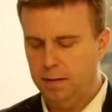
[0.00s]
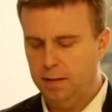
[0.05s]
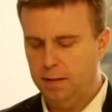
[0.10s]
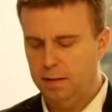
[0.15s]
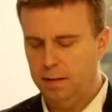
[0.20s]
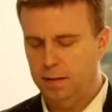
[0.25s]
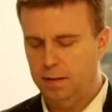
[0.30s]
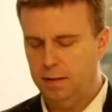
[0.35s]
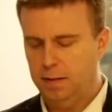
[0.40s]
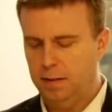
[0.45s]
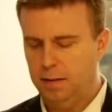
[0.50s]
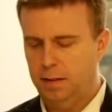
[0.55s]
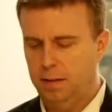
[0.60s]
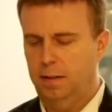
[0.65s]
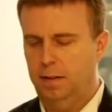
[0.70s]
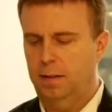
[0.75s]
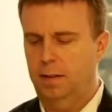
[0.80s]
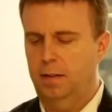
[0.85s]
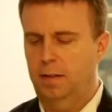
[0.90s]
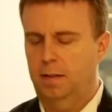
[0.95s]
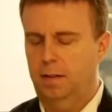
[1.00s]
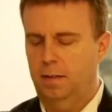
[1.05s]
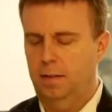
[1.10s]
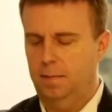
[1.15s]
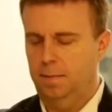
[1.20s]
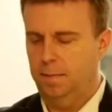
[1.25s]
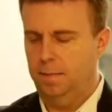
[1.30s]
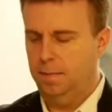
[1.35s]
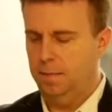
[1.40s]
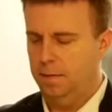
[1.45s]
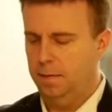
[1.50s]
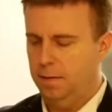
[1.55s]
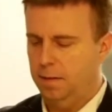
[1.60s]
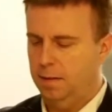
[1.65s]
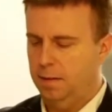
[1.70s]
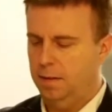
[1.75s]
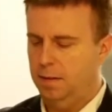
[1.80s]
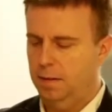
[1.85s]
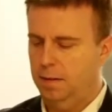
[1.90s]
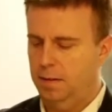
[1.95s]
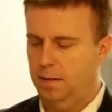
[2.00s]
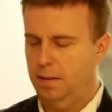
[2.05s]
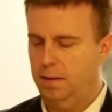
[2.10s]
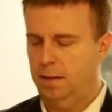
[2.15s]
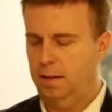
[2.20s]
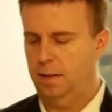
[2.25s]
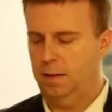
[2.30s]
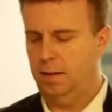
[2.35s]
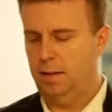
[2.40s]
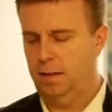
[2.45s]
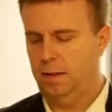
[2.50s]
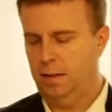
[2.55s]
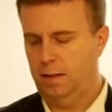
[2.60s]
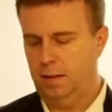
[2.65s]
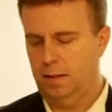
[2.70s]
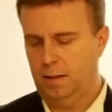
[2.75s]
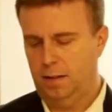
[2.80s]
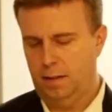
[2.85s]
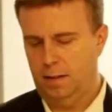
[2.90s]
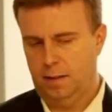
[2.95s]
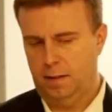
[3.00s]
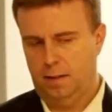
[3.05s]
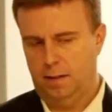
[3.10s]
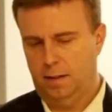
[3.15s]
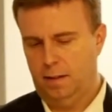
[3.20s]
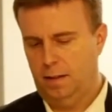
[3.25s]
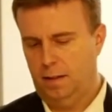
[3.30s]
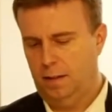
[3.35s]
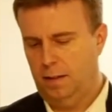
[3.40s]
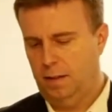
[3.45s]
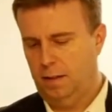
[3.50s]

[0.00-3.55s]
No one is speaking in this clip.